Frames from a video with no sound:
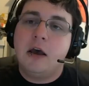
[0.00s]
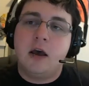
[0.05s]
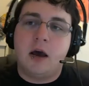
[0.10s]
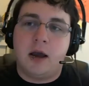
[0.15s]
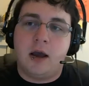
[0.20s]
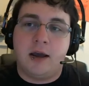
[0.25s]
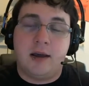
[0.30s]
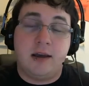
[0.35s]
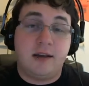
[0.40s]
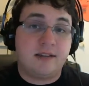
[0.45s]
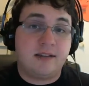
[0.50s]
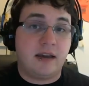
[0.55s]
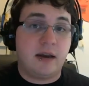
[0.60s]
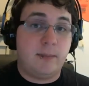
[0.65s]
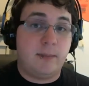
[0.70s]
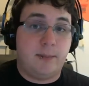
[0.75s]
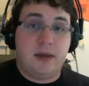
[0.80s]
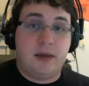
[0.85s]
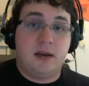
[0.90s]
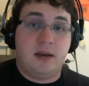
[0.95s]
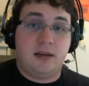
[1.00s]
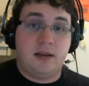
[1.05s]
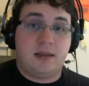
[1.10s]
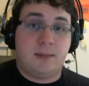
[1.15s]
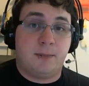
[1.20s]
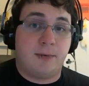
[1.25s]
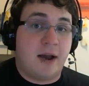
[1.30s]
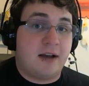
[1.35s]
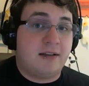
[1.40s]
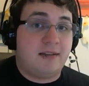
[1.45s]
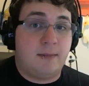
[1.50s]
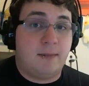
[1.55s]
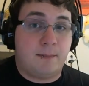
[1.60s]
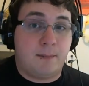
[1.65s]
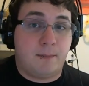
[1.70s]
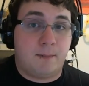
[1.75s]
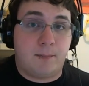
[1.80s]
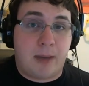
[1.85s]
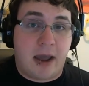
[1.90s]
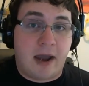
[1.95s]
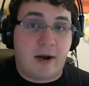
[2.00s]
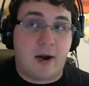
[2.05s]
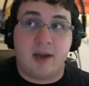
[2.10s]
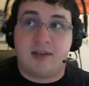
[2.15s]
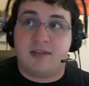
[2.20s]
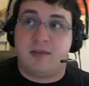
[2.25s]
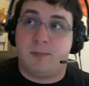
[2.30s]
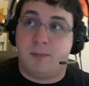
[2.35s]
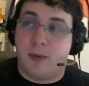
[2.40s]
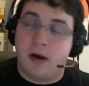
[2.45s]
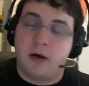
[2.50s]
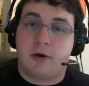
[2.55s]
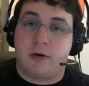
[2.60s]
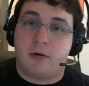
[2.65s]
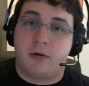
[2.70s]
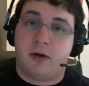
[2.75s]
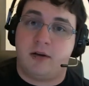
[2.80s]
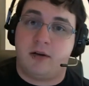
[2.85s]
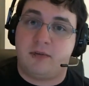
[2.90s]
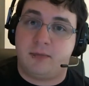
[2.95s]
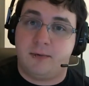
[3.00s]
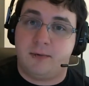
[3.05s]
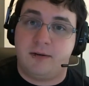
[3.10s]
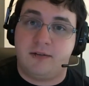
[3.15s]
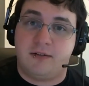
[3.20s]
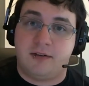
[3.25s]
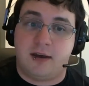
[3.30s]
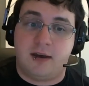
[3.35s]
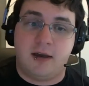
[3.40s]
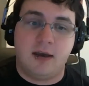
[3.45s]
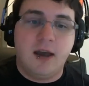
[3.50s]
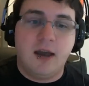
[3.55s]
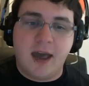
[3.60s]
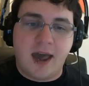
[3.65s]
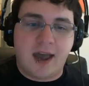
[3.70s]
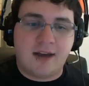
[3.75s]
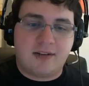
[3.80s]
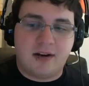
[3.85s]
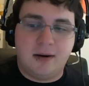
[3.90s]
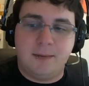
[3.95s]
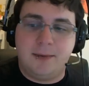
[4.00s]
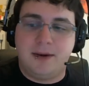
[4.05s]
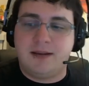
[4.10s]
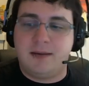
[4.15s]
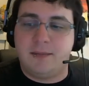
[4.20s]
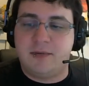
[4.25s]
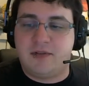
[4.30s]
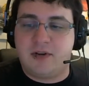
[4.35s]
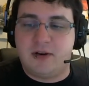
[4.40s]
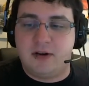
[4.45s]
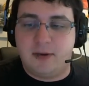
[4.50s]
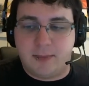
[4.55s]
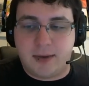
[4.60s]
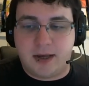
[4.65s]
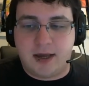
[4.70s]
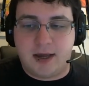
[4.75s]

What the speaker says: is going to be the proxy barracks bunker rush, which actually going to be demonstrated by